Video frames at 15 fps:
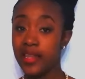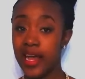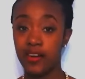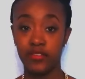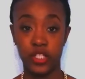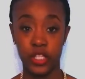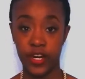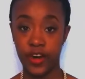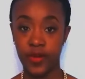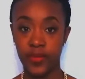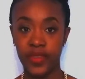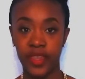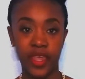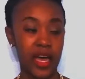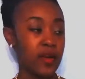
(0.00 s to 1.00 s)
a lounger.
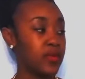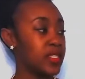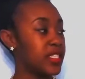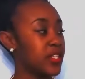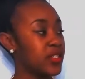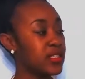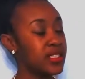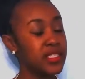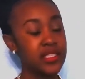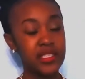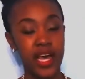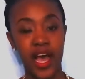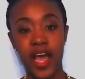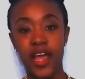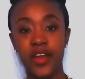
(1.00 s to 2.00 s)
I would sit on the
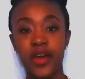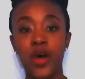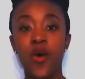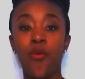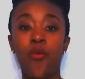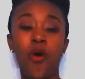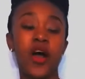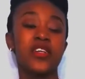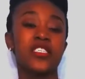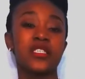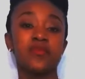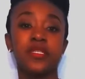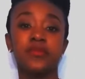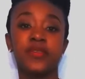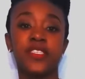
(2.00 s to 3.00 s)
side,
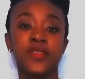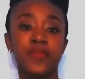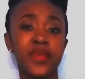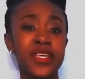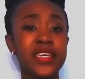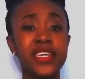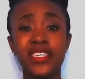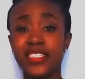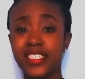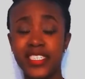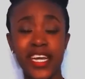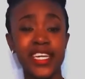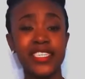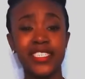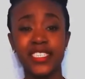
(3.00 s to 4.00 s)
watching people speak and
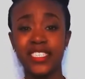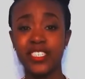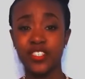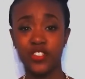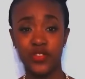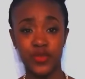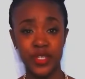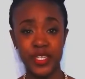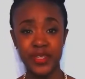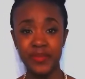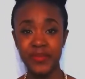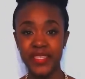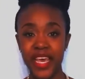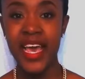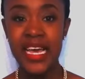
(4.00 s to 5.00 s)
chasing their
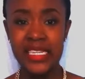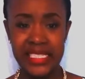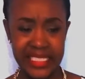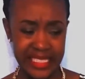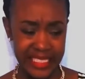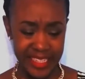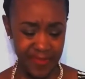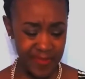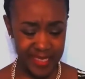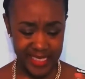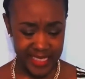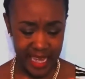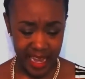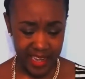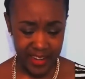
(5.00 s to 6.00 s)
dreams, deep
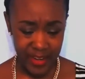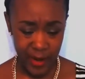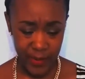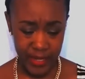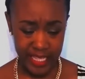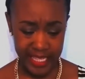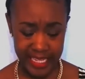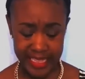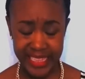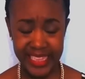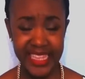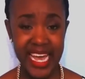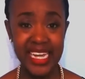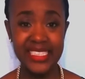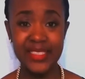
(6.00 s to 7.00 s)
inside knowing
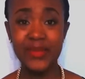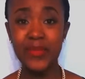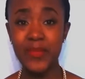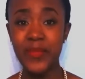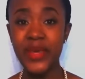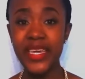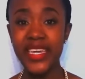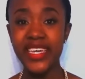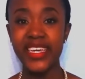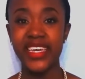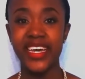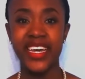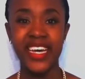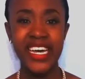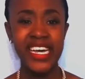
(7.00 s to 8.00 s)
like, that's
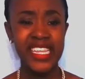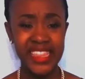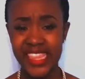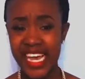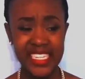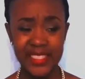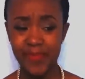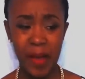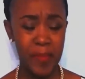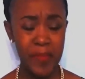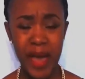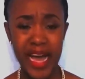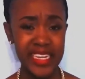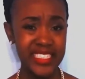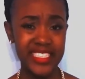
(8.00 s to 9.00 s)
me, that's my
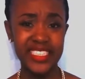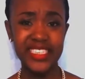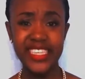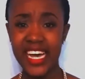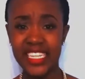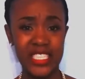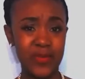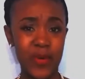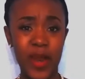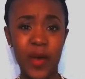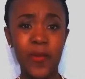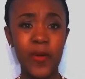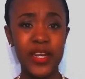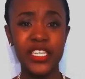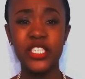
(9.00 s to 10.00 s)
passion, that's what
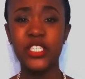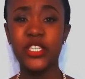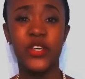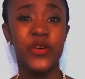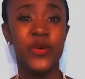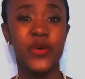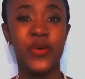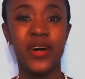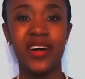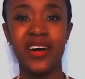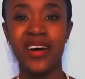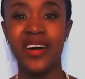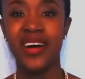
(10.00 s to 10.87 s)
I want to do.